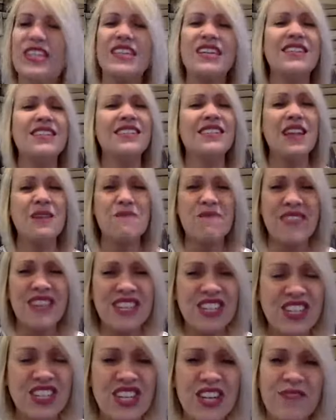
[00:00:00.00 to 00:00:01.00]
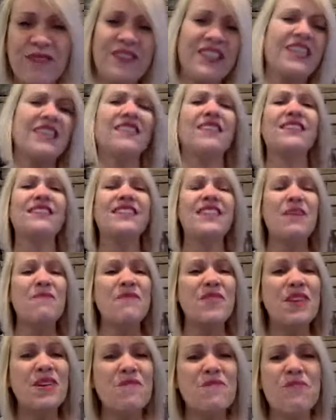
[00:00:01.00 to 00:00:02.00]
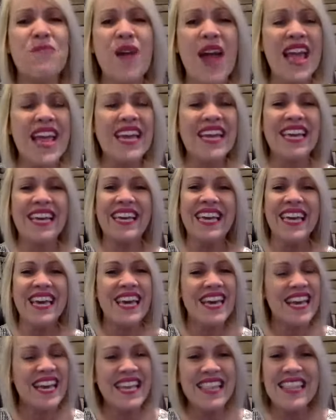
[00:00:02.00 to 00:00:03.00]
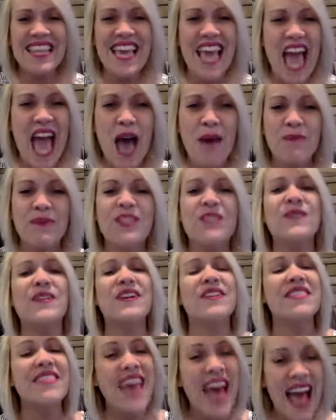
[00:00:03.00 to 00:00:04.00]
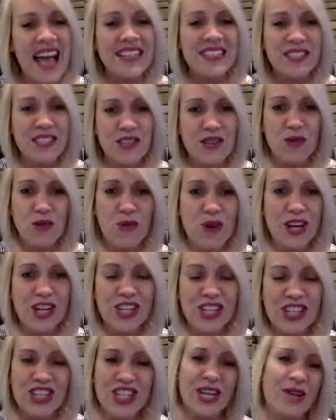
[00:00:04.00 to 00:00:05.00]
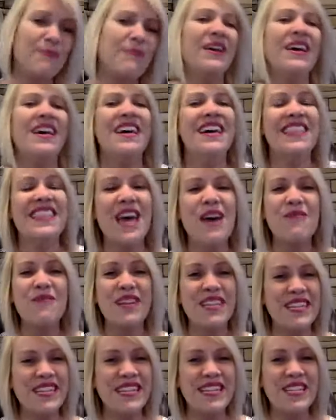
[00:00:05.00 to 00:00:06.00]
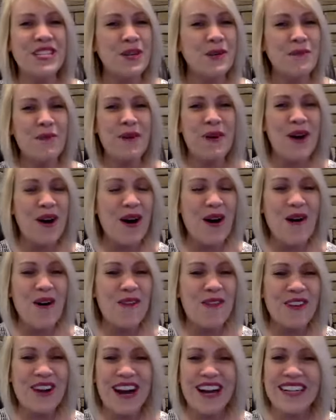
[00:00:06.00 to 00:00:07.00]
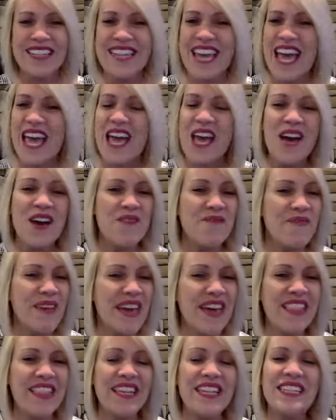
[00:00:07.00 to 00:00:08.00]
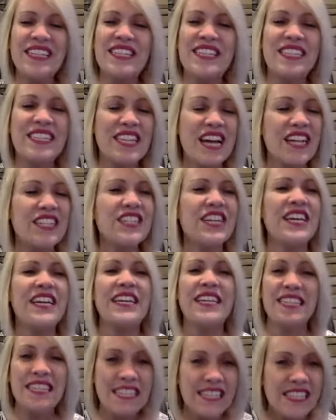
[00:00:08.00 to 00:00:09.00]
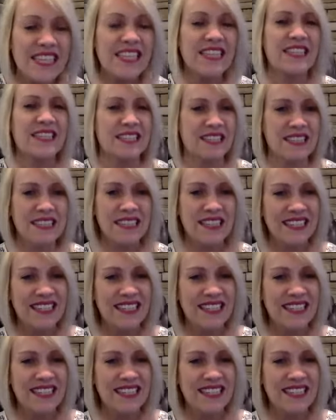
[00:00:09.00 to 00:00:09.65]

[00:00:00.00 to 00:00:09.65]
There's something shifting. There's something breaking in the atmosphere. That's the worship that we need to put over our day. Man, it is such an assist.